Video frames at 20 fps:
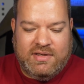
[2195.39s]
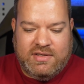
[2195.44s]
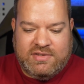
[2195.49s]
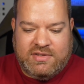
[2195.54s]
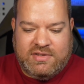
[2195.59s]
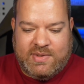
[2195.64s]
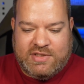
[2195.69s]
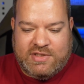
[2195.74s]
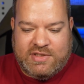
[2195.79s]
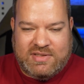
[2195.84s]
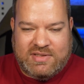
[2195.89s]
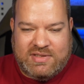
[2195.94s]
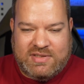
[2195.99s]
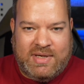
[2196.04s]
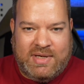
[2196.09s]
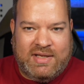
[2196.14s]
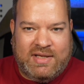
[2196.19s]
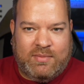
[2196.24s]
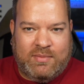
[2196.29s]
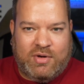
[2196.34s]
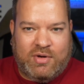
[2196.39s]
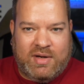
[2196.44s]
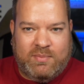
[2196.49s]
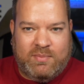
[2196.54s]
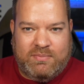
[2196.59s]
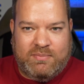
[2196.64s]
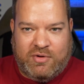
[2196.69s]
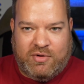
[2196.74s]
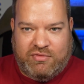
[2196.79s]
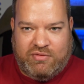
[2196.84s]
So it doesn't mean I'm going
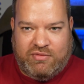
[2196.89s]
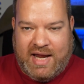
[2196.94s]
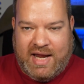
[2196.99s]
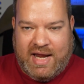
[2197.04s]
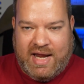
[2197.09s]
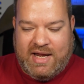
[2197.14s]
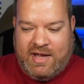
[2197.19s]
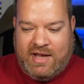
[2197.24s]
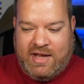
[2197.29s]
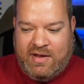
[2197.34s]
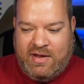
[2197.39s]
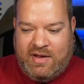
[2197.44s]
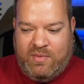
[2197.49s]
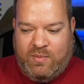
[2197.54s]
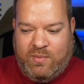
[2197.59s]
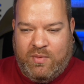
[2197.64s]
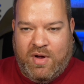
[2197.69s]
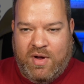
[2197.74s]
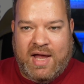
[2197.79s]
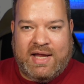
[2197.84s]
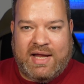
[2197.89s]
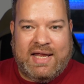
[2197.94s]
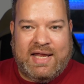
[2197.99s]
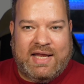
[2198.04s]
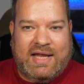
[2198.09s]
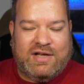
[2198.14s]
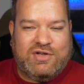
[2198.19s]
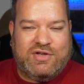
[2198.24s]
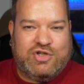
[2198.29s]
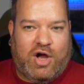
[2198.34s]
to create a
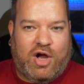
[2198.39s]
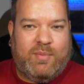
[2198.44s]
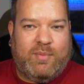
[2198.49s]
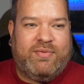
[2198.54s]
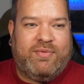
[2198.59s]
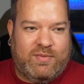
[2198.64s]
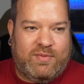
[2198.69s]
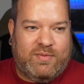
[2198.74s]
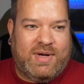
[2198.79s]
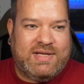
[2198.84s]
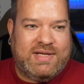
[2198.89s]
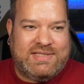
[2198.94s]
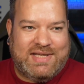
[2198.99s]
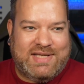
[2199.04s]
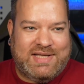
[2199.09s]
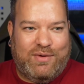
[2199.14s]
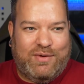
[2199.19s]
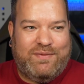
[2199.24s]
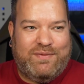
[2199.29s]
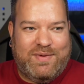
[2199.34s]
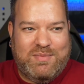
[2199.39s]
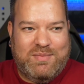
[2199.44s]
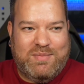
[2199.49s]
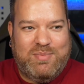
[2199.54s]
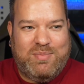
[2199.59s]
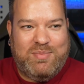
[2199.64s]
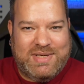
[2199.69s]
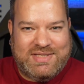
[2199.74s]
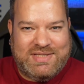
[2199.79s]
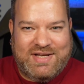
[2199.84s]
working job for myself in my
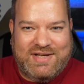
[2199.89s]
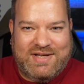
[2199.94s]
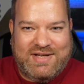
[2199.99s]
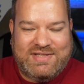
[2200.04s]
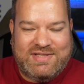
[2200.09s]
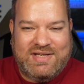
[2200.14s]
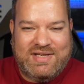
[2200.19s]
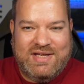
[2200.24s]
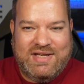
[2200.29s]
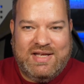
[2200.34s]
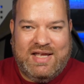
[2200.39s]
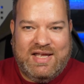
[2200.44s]
business.